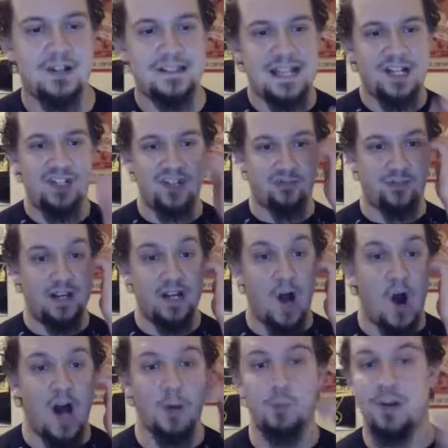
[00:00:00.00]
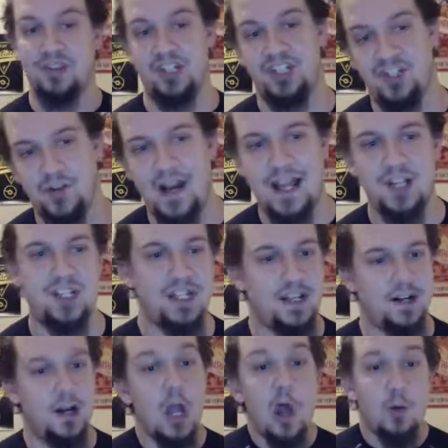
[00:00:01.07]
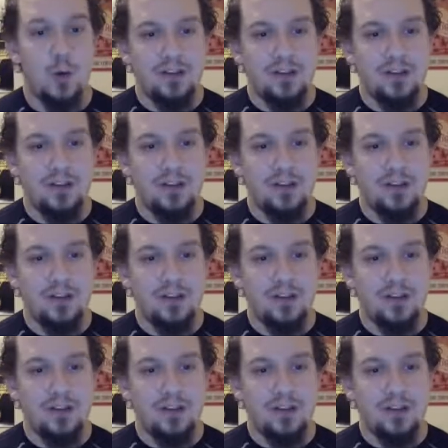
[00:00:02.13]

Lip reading: let's actually read on with the strategy here.